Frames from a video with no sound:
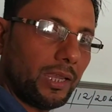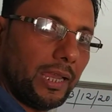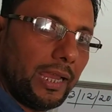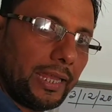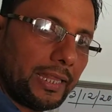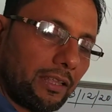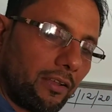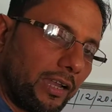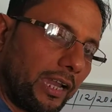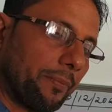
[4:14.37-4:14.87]

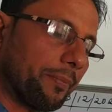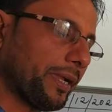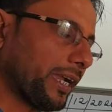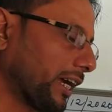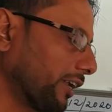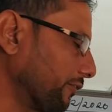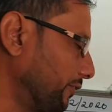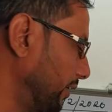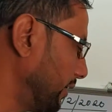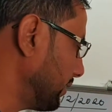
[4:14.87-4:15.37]
Now let me
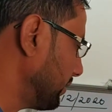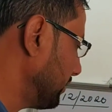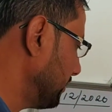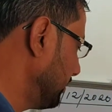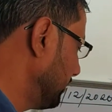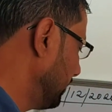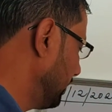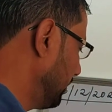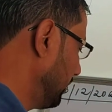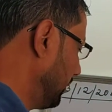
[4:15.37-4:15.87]
convert.
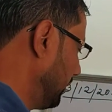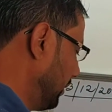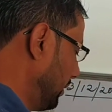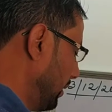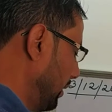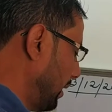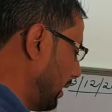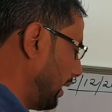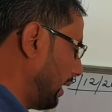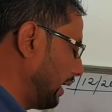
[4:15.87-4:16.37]

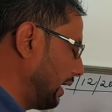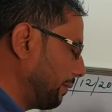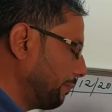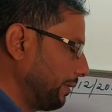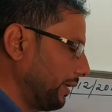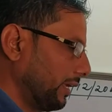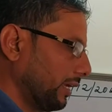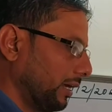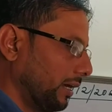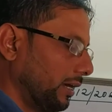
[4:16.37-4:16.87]
Let
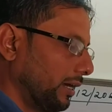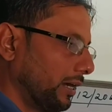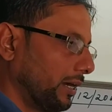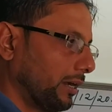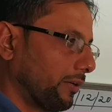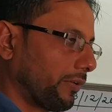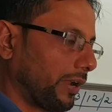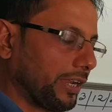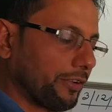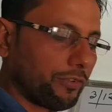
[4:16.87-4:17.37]
me
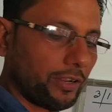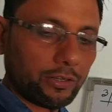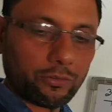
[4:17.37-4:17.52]
write one